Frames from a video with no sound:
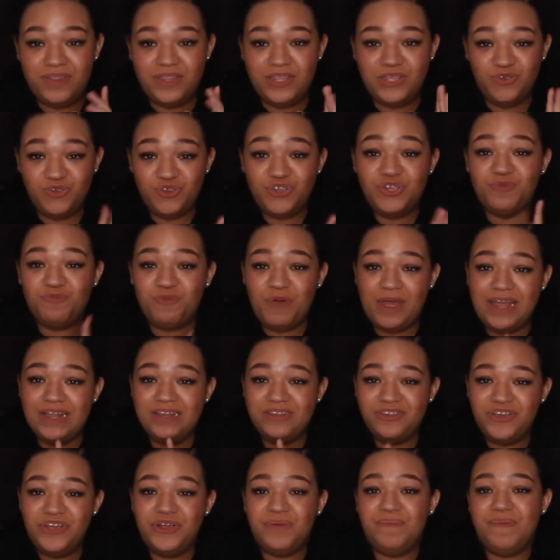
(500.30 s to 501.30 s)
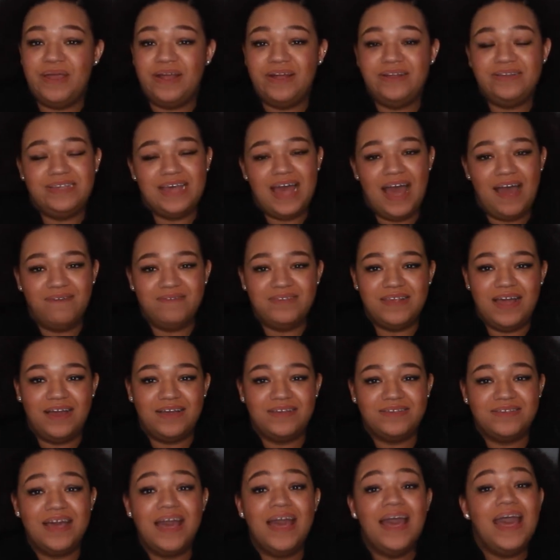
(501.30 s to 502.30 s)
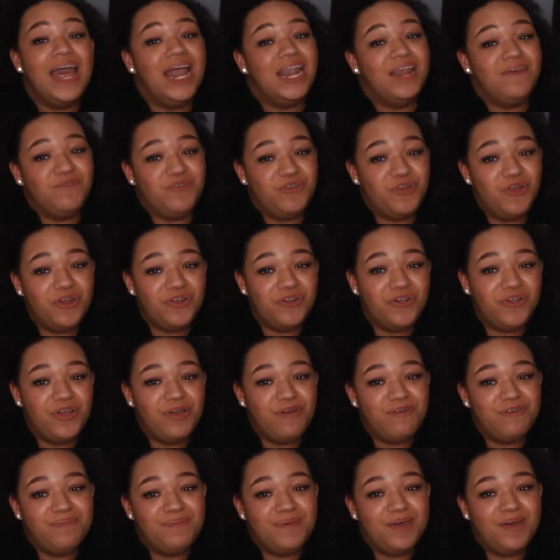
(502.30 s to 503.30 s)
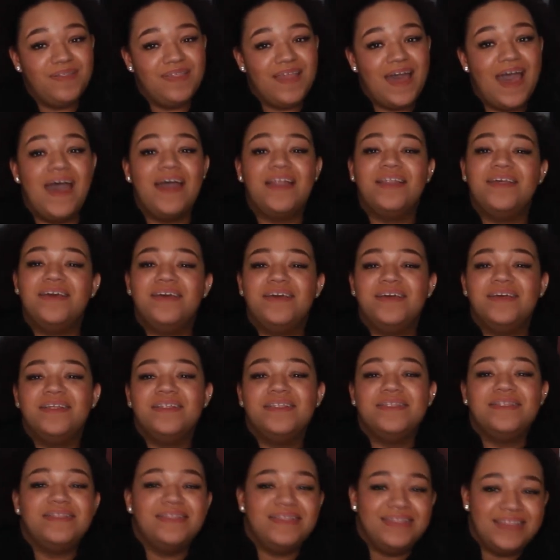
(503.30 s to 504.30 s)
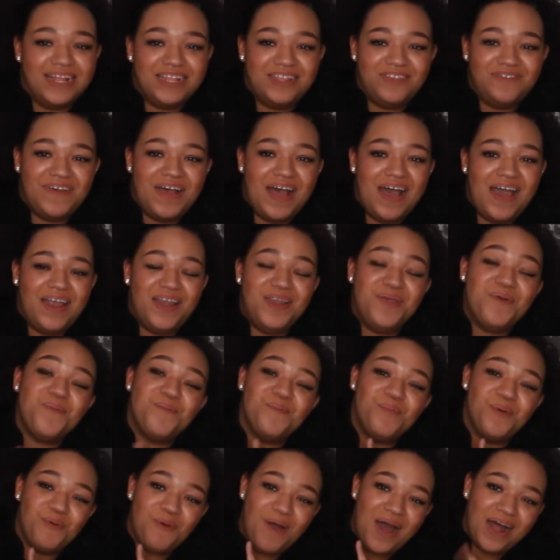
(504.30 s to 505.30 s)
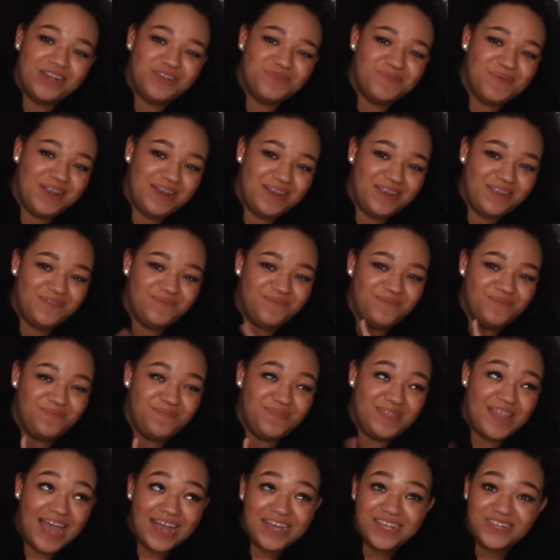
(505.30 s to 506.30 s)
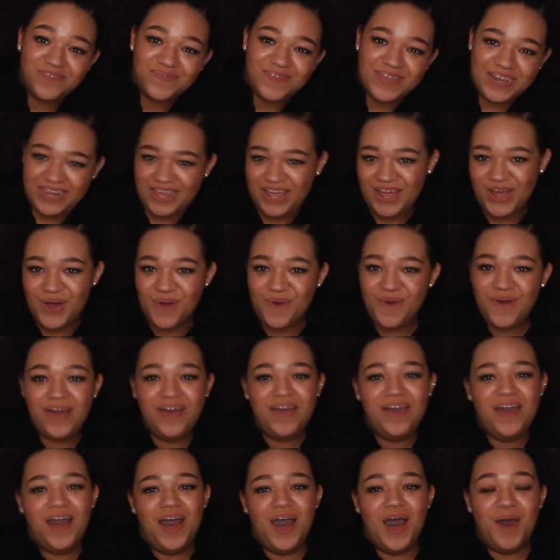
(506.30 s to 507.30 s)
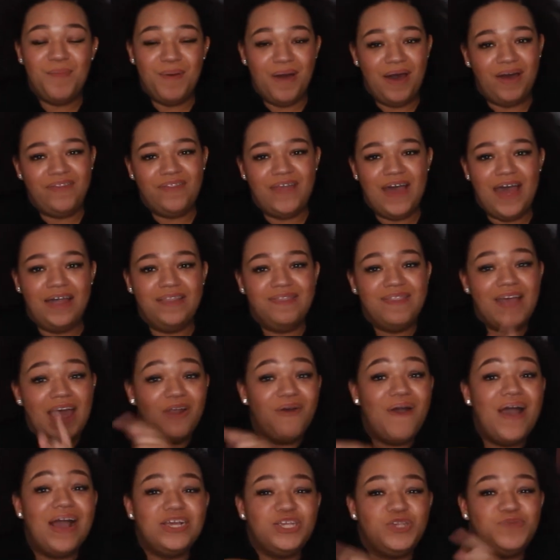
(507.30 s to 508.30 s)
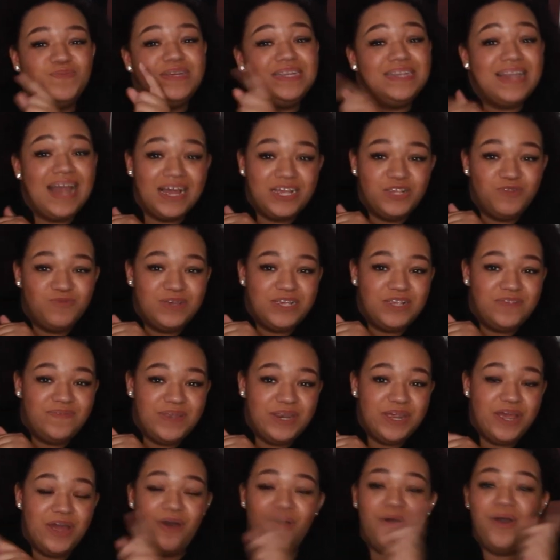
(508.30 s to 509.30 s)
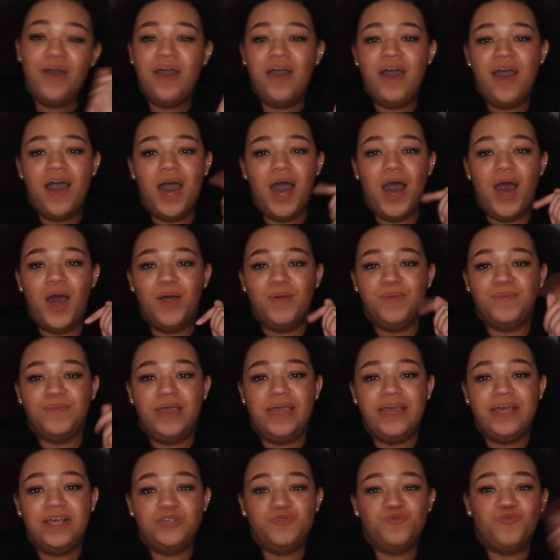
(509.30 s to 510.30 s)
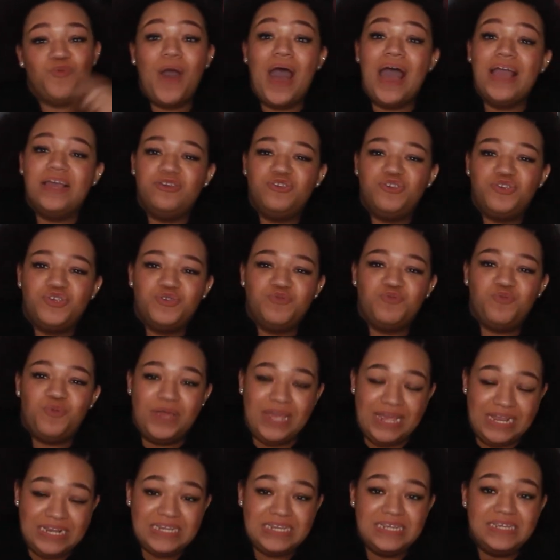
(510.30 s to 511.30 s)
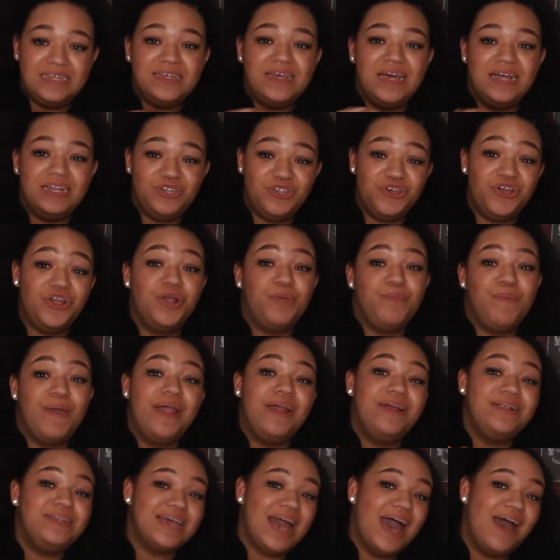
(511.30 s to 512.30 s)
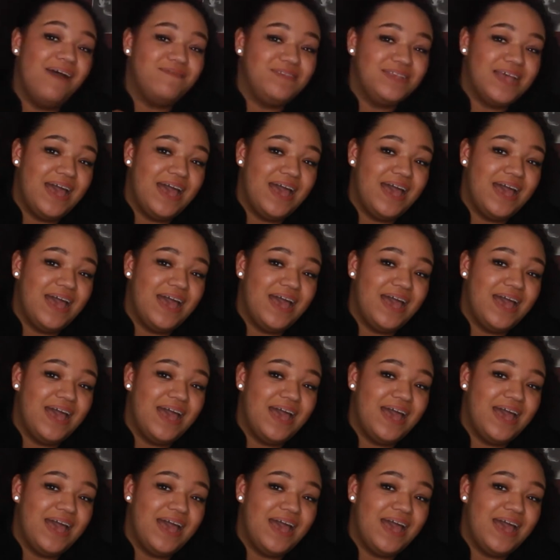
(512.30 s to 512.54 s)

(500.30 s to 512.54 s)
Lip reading: you should wait until you're married to have sex. And if you don't agree with me on that, that's fine, but watch my next video about that. That'll actually be next week's video, is why you should wait until you're married to have